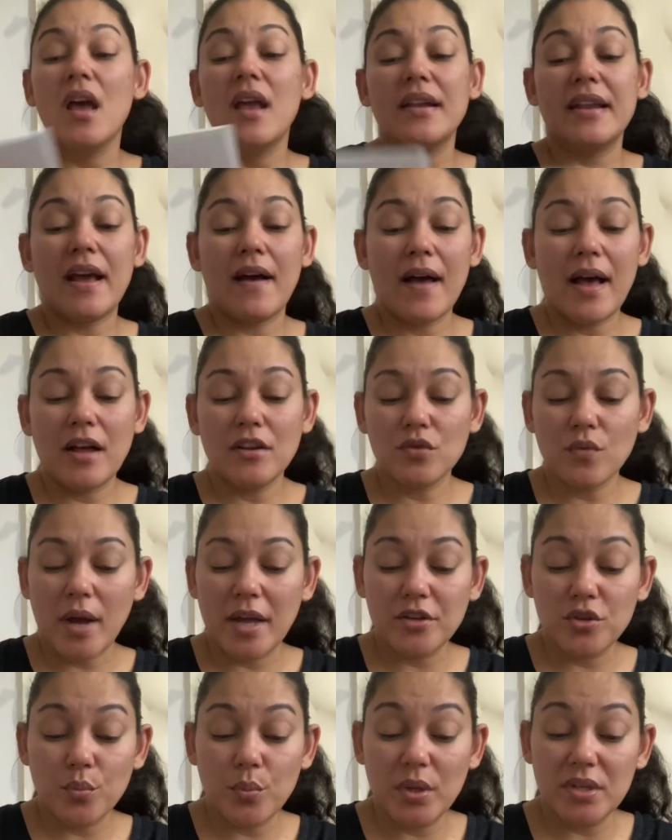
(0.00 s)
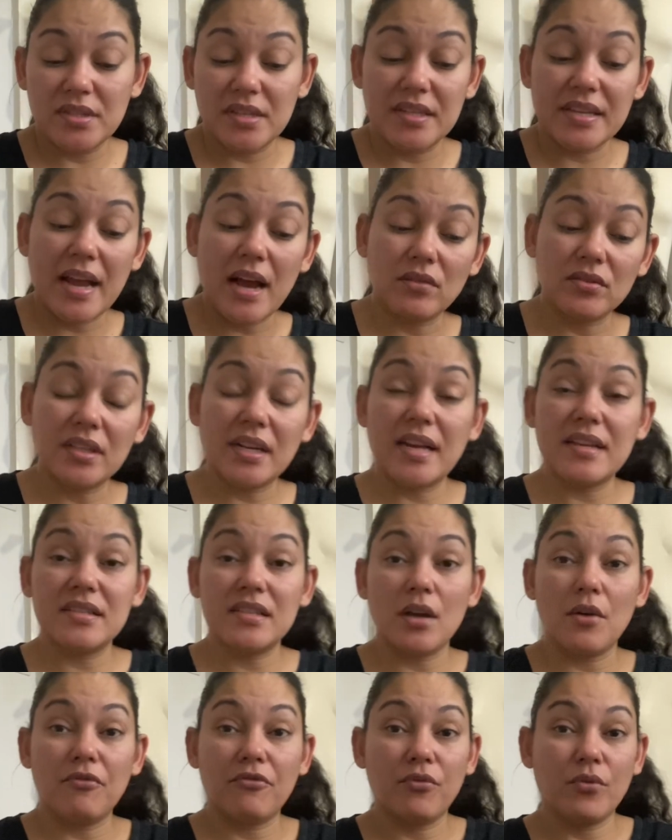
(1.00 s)
Now, how do I do business? How did I
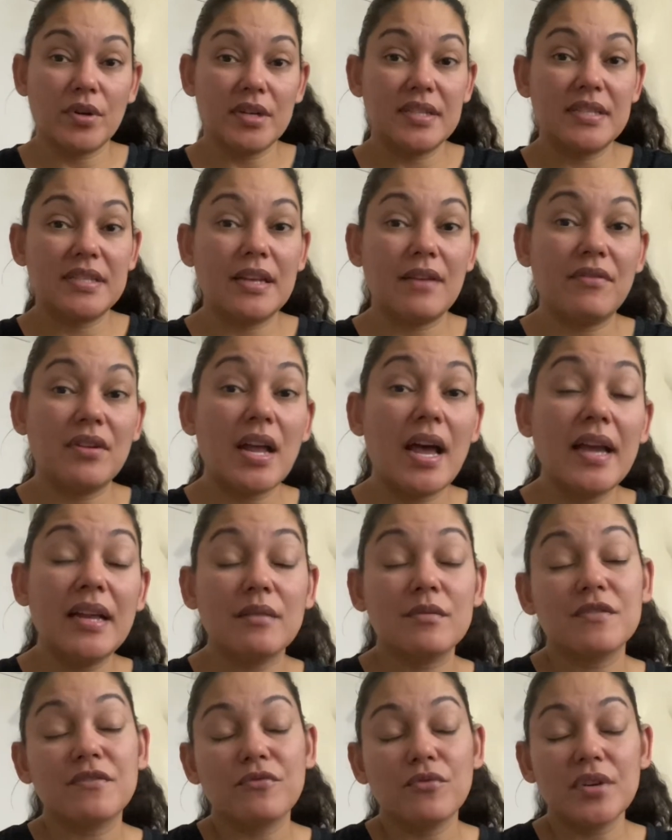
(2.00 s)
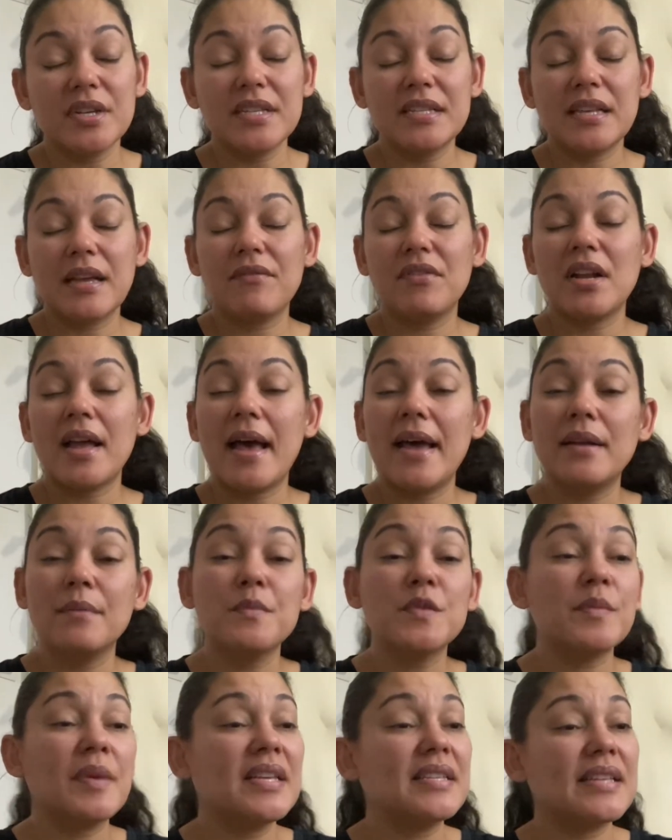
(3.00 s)
sell 47 items? 47
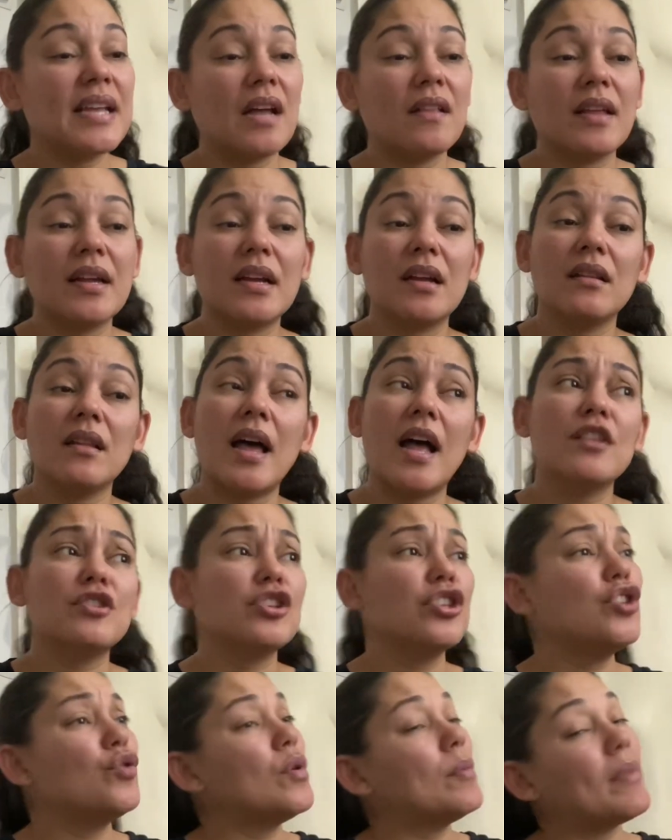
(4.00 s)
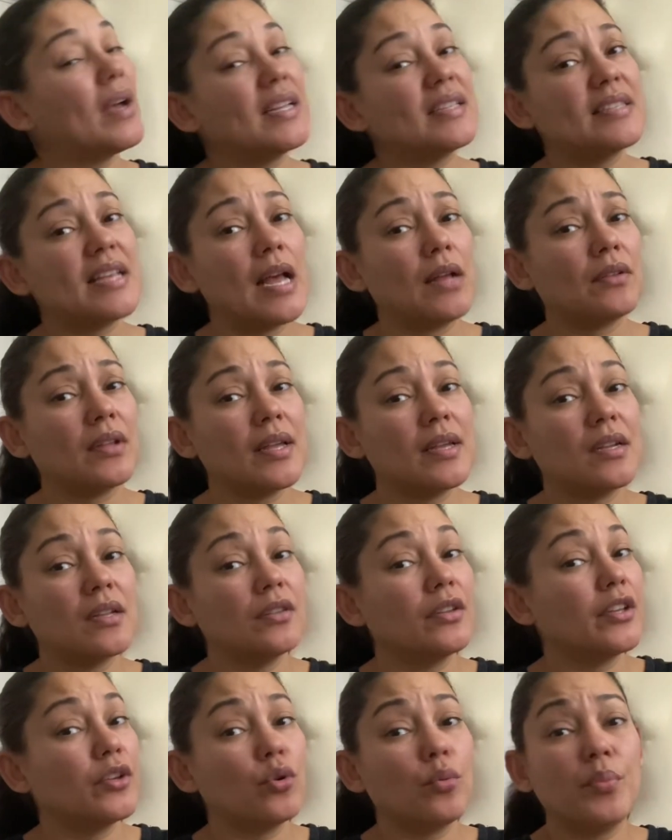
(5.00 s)
items may sound like a lot to you. It might sound like a
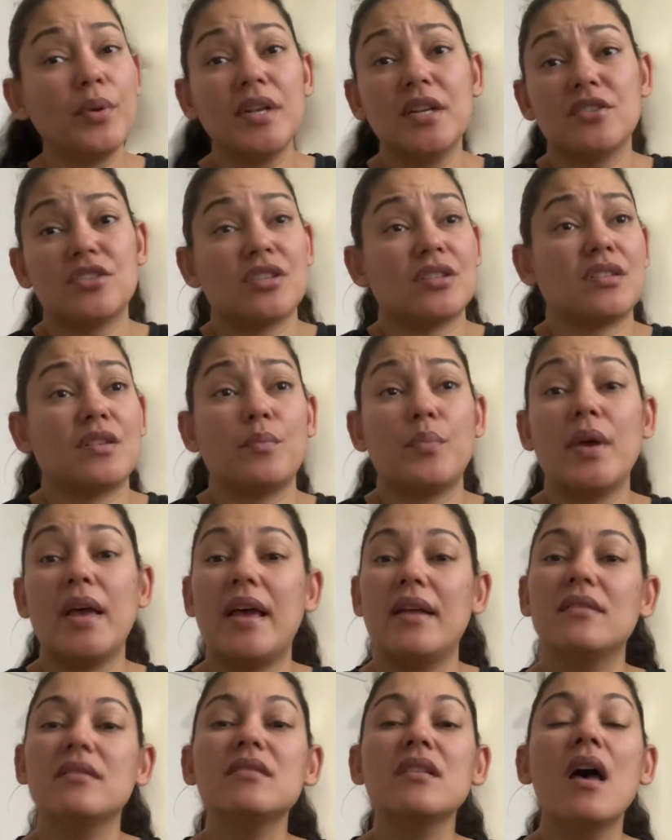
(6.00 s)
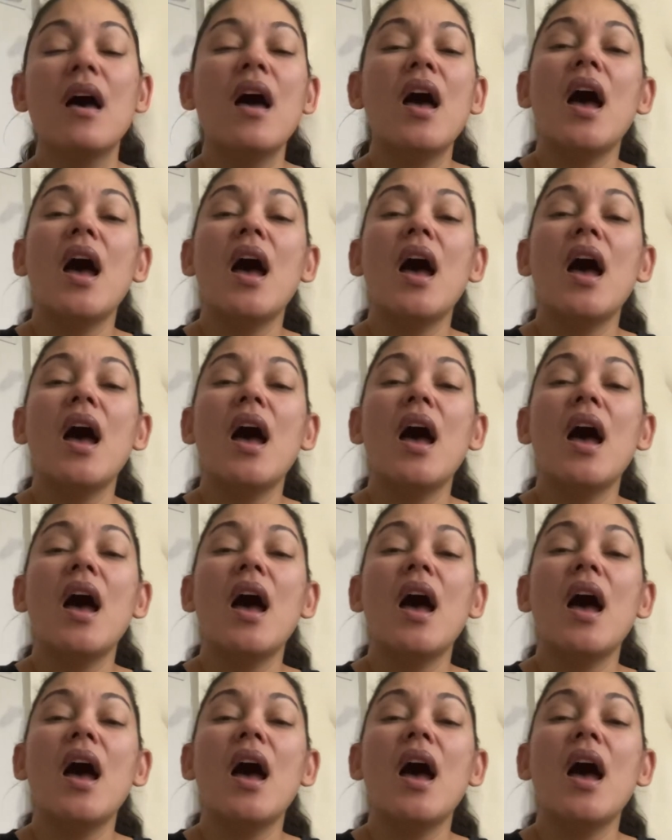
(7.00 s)
little bit. It just depends.